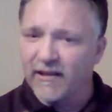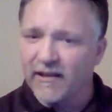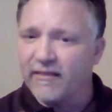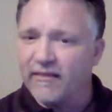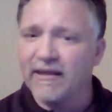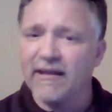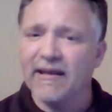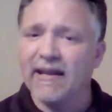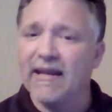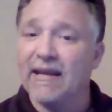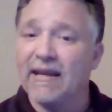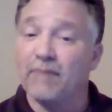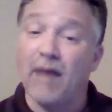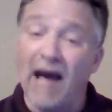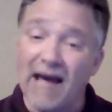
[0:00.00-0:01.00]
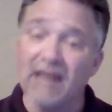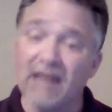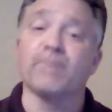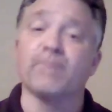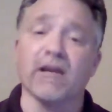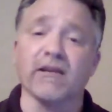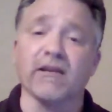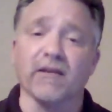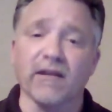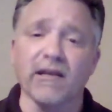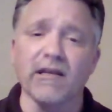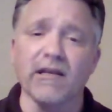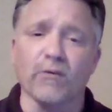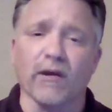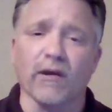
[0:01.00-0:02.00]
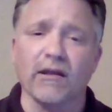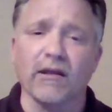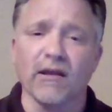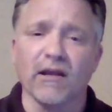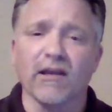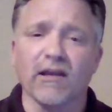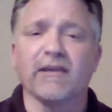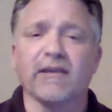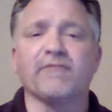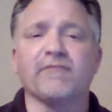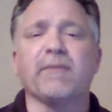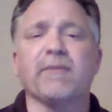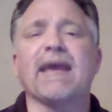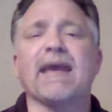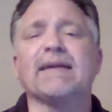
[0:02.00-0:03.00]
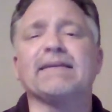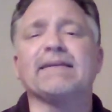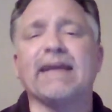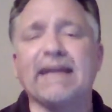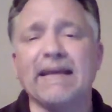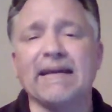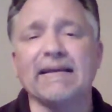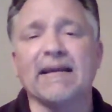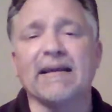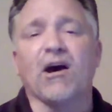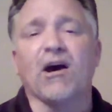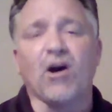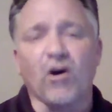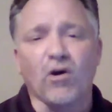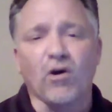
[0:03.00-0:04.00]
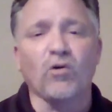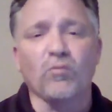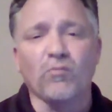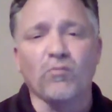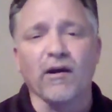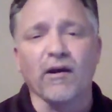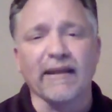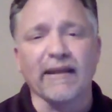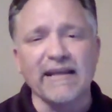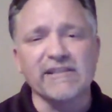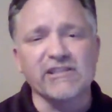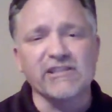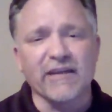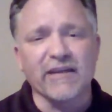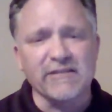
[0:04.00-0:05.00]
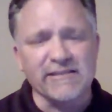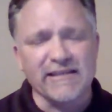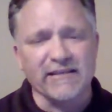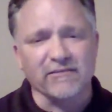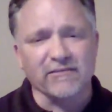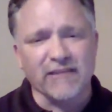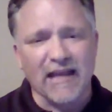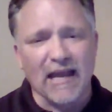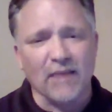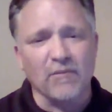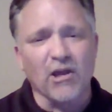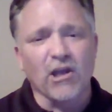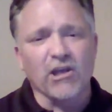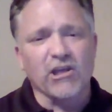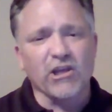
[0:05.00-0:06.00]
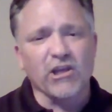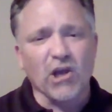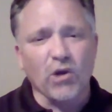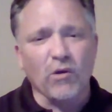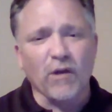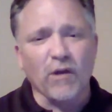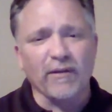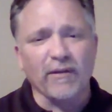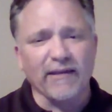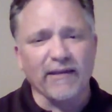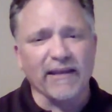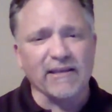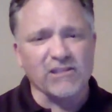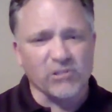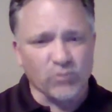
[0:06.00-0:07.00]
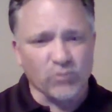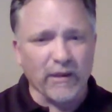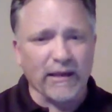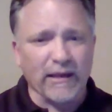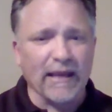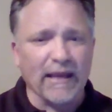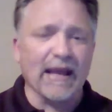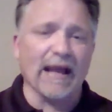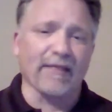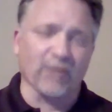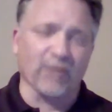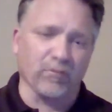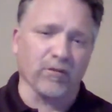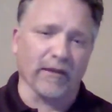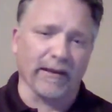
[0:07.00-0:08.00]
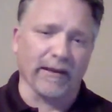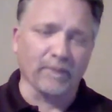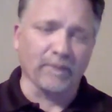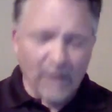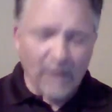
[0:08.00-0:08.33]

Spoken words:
then in my opinion anyway, you've began to hit a home run each and every single time you go up and take a swing at the plate.